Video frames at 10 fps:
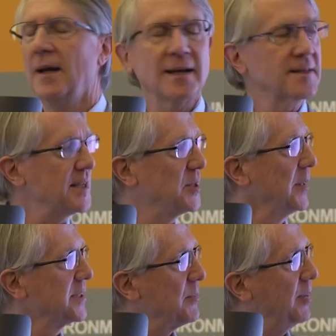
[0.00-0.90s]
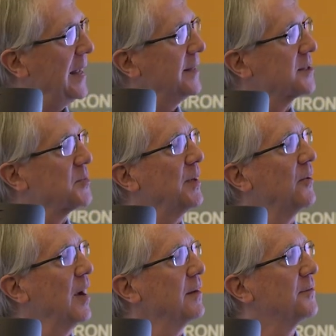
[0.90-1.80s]
Accessibility planning has been
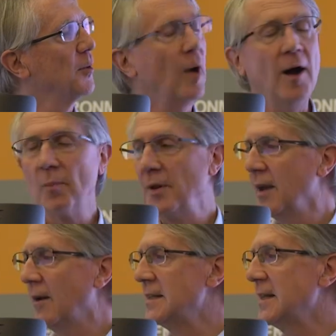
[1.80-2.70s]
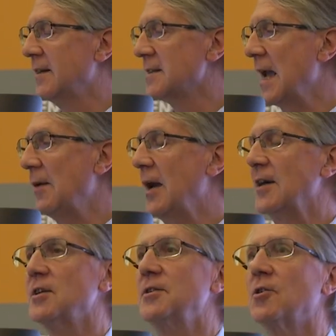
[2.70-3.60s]
around for a while, but the idea is can we
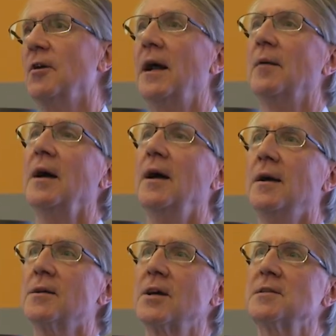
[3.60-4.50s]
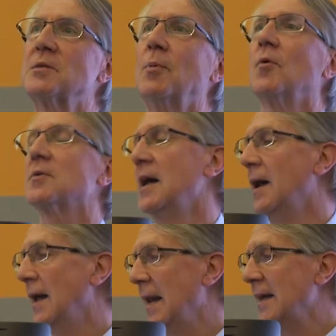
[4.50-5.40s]
actually join up transport
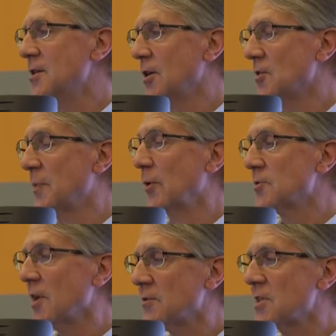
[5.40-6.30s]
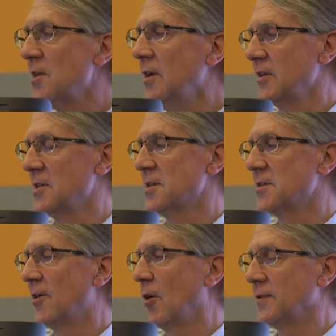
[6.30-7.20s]
land use, but also the services
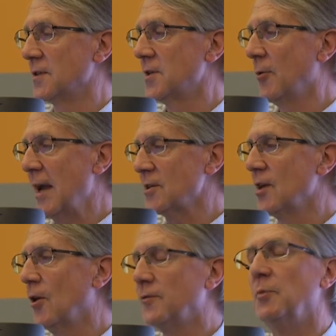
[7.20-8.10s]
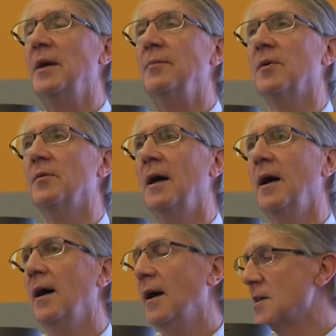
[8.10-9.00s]
that are offered. So we actually offer people
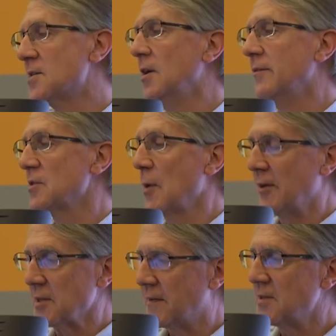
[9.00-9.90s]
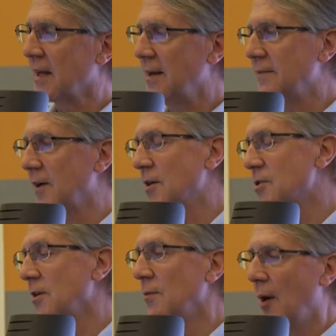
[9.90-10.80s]
uh, service, whether it's physically,
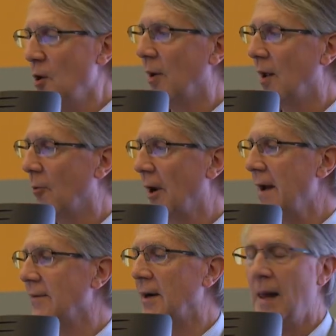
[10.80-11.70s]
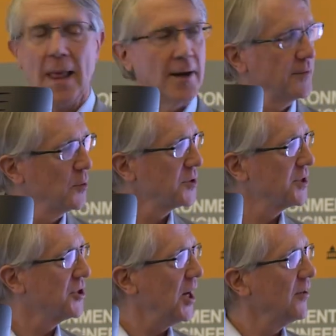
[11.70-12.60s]
virtual, mobile, whatever. And of course,
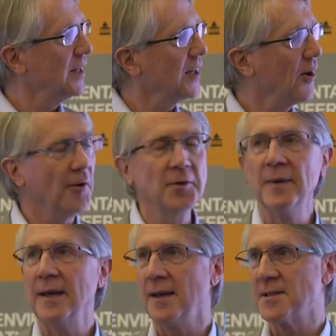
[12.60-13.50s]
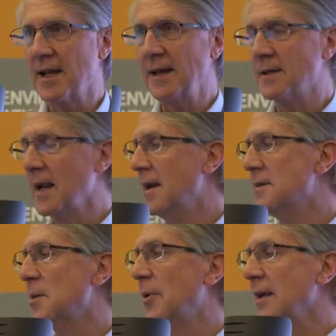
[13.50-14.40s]
the sharing economy is getting
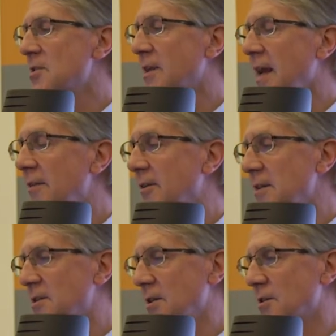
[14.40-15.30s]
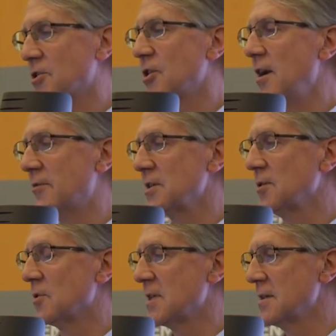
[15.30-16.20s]
to bring us together and to, to share
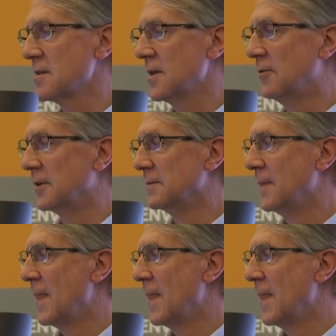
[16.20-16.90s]
resources and so on.